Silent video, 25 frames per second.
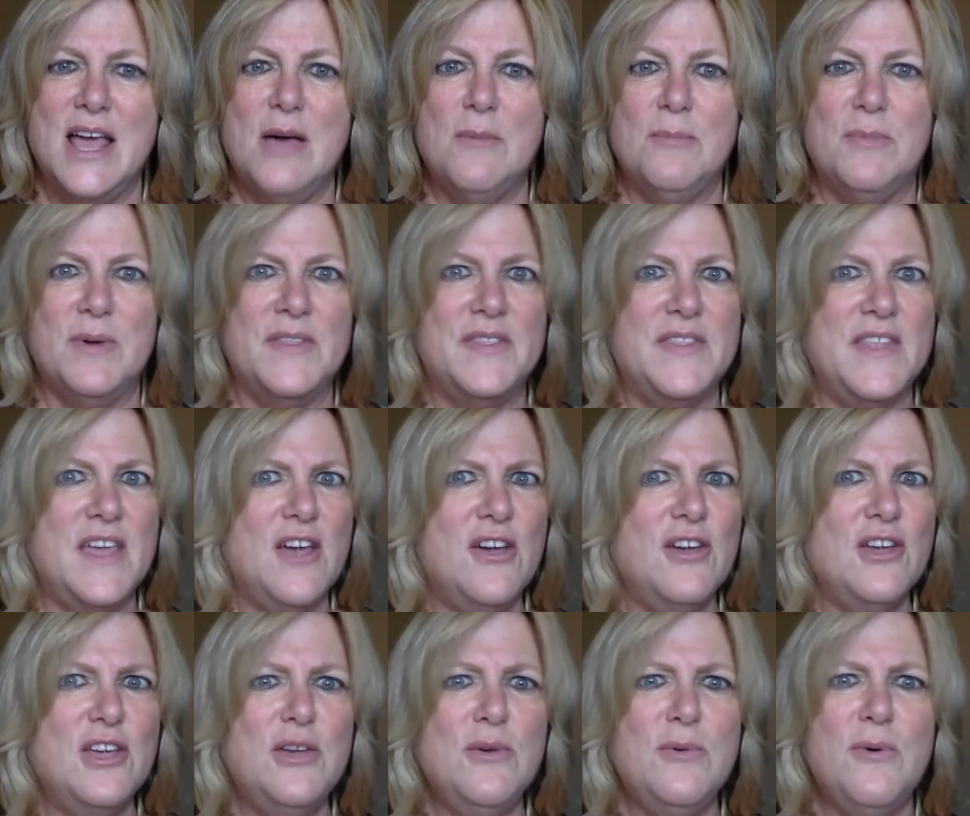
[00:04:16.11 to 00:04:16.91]
But
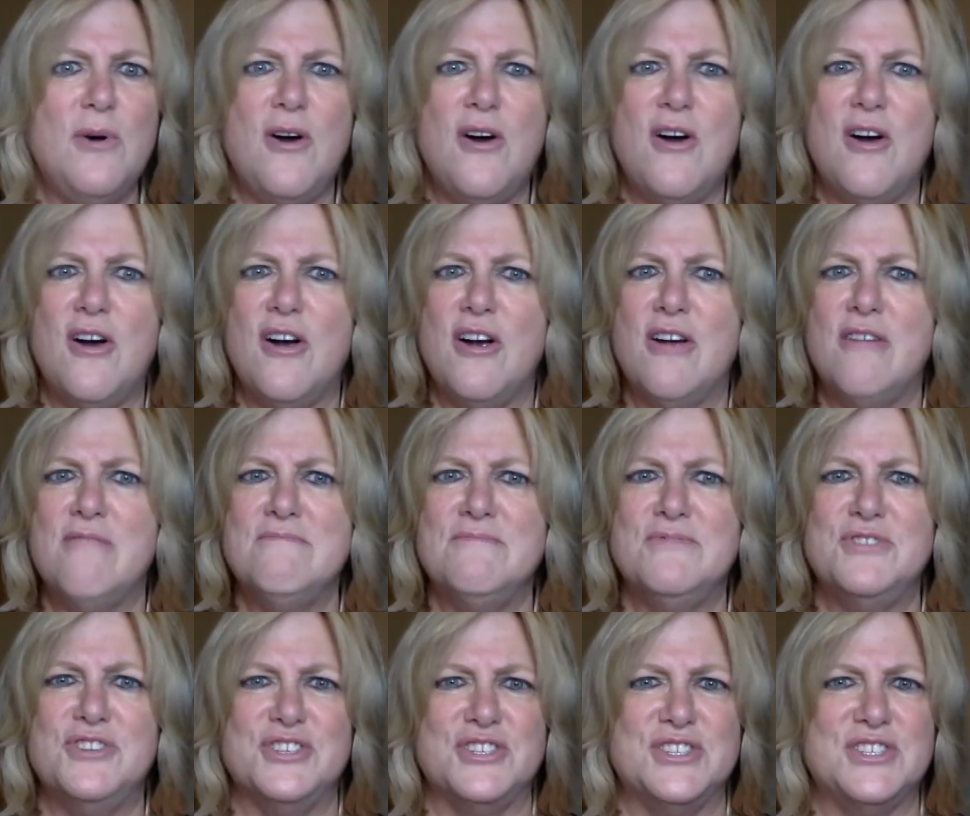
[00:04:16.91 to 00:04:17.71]
there you are,
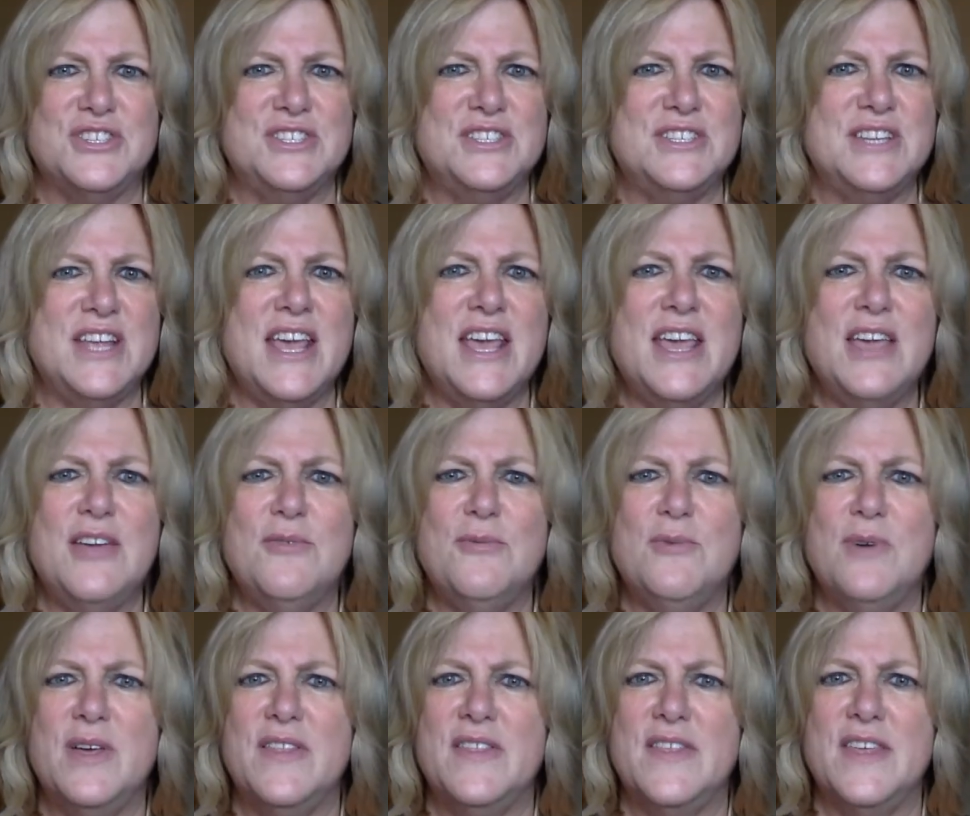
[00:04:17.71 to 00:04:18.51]
just staying
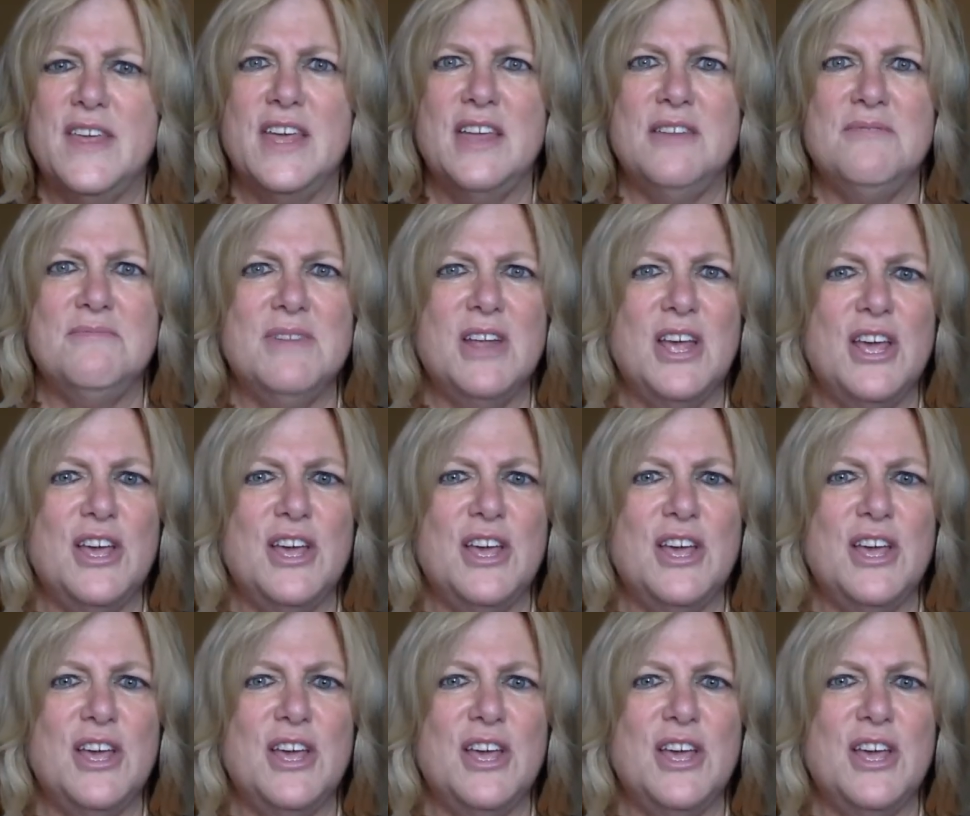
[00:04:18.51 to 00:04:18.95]
with it.